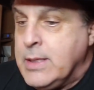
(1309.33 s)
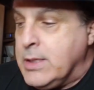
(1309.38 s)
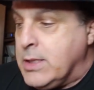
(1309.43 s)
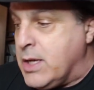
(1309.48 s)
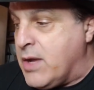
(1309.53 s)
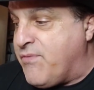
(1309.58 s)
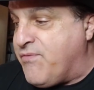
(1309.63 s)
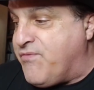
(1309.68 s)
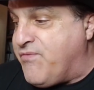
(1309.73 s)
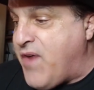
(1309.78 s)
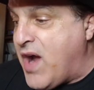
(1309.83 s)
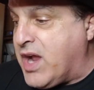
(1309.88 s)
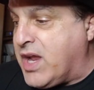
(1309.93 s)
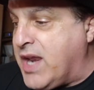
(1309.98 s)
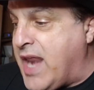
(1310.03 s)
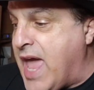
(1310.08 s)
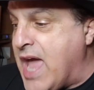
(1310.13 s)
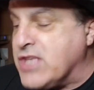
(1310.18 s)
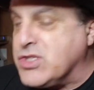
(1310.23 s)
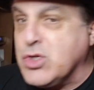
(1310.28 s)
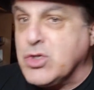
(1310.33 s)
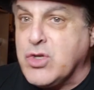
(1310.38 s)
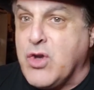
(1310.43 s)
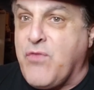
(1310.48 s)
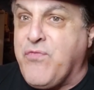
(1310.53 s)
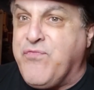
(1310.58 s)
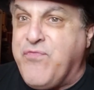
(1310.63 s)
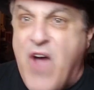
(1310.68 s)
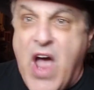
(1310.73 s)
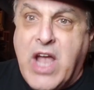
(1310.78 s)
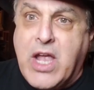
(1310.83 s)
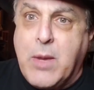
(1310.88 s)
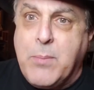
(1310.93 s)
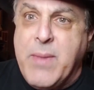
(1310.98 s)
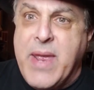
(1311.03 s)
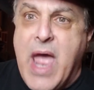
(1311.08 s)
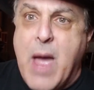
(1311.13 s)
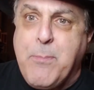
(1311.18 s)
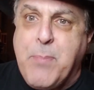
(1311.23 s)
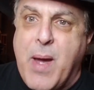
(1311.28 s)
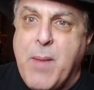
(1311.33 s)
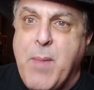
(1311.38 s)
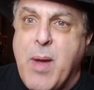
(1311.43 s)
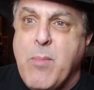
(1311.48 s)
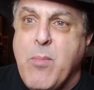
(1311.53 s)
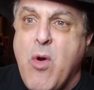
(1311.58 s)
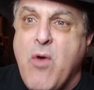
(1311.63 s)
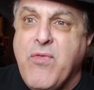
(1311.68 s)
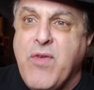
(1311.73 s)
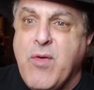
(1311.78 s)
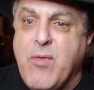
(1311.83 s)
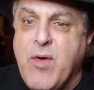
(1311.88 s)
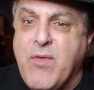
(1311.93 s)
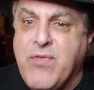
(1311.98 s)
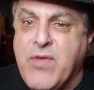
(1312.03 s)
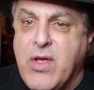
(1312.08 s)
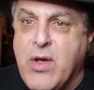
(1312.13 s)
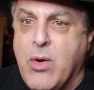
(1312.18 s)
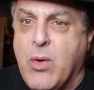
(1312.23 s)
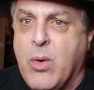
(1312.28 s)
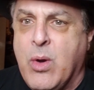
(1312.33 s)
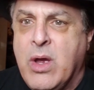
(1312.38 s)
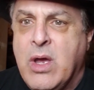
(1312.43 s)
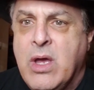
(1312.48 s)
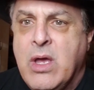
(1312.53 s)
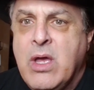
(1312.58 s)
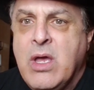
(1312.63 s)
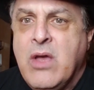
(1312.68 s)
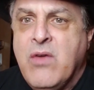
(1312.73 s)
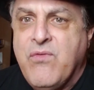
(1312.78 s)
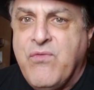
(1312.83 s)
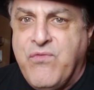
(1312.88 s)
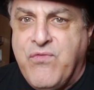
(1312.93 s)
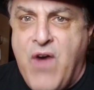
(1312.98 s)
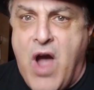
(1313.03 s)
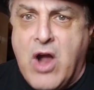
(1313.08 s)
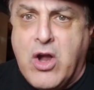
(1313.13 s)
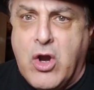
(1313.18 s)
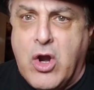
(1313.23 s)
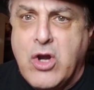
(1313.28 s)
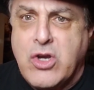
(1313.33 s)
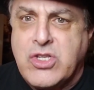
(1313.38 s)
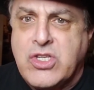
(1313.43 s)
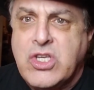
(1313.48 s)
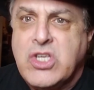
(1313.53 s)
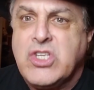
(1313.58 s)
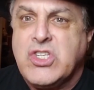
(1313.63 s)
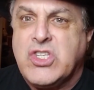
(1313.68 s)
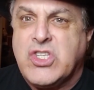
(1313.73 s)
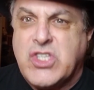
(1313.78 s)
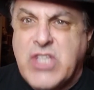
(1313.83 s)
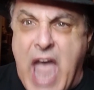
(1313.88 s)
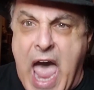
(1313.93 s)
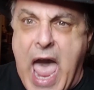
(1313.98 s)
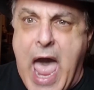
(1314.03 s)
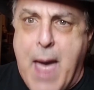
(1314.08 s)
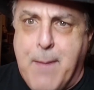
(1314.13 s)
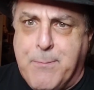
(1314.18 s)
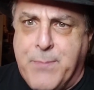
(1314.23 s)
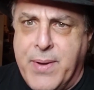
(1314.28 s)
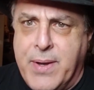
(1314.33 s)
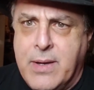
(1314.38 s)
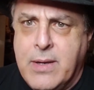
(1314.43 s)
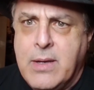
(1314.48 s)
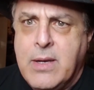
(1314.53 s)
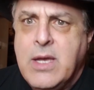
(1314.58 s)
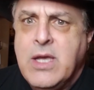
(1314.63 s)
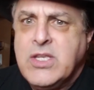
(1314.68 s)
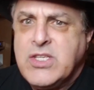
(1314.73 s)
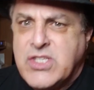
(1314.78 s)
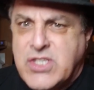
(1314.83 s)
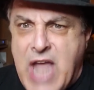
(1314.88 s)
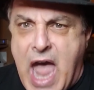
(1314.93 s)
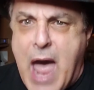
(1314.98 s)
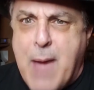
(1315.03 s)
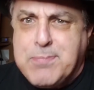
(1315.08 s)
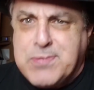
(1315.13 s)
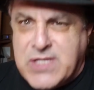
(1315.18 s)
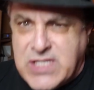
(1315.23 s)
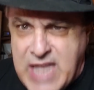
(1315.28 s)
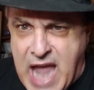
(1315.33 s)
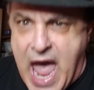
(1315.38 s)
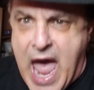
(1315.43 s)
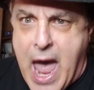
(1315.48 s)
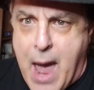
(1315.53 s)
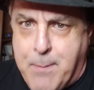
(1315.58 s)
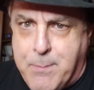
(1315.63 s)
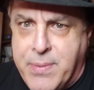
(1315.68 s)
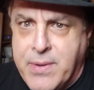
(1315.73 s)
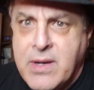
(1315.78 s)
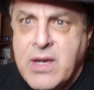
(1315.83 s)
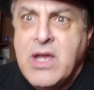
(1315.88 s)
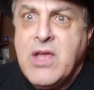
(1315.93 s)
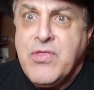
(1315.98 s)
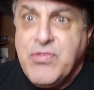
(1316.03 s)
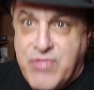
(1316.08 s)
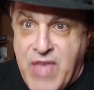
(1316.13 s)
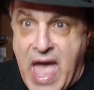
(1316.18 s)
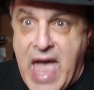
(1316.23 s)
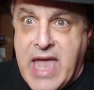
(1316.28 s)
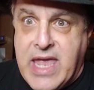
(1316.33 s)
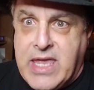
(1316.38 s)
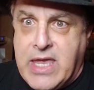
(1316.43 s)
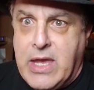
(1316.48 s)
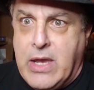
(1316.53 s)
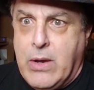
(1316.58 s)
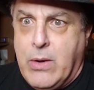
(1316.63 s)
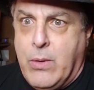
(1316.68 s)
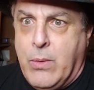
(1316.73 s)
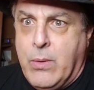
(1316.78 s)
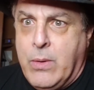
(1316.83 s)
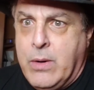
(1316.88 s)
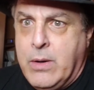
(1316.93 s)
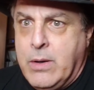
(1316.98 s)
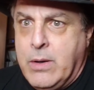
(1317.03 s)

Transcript: You fucking assholes are fucking me up on my movie review. Fuckers, stop. Stop, stop. Thank you.